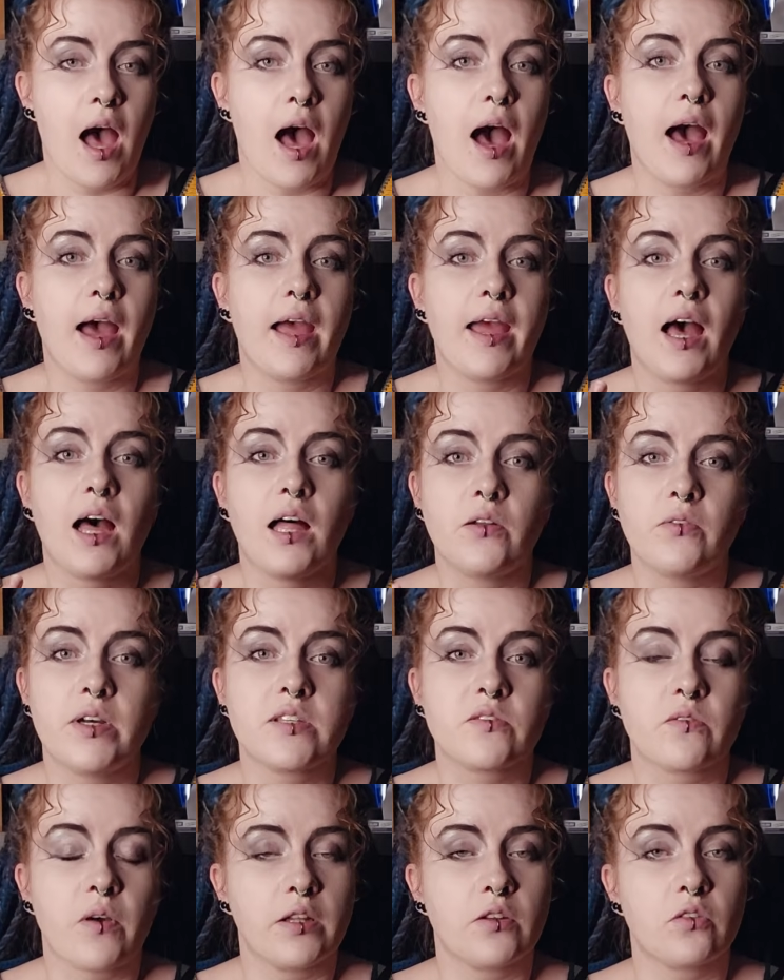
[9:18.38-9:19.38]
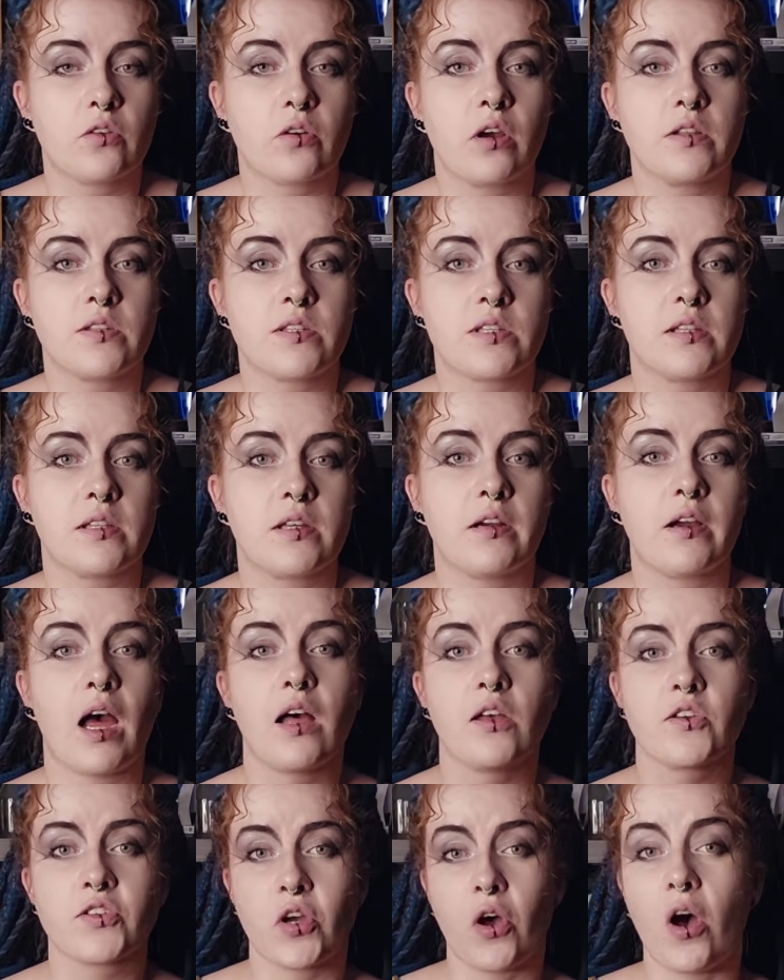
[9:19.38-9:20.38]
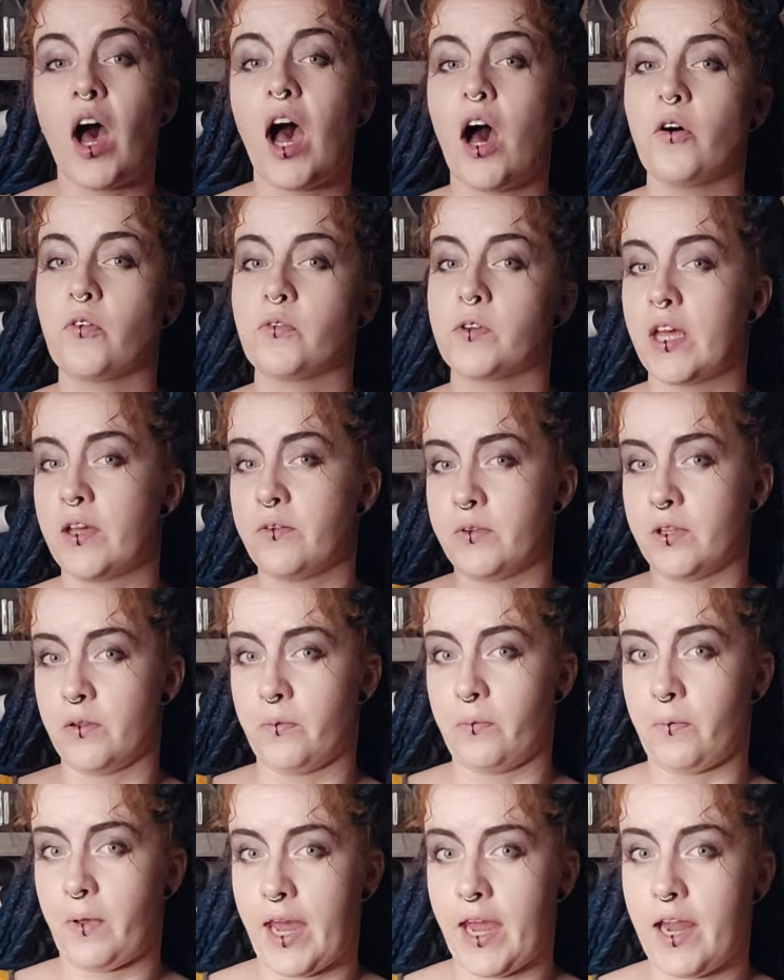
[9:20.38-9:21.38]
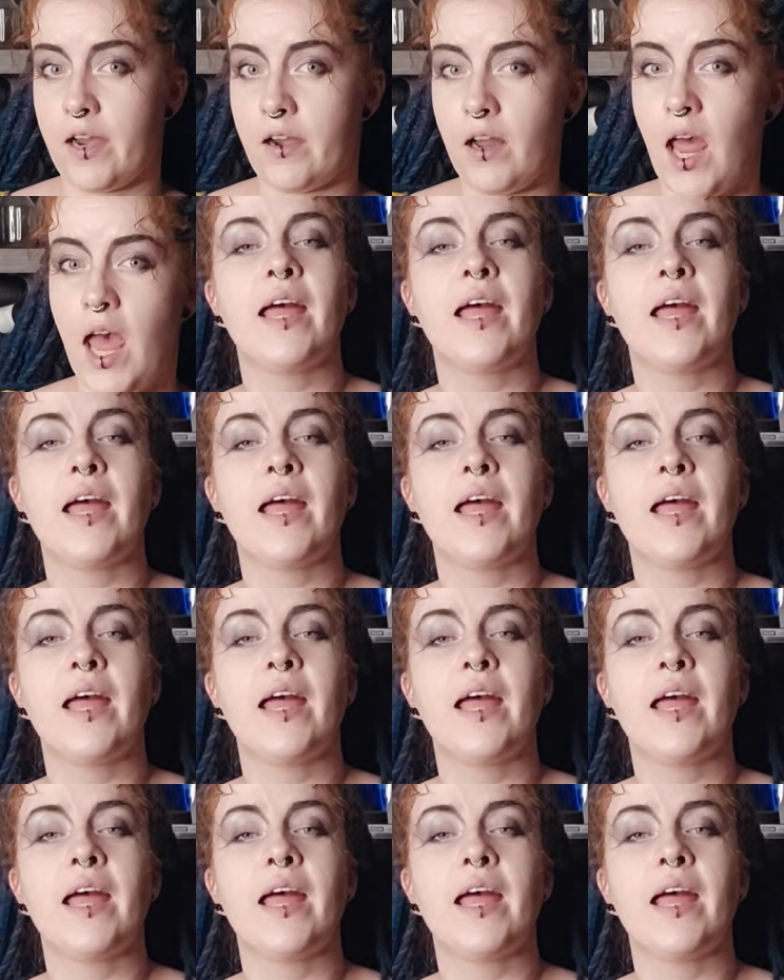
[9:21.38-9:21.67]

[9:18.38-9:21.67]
I always want to consider also how they will wear,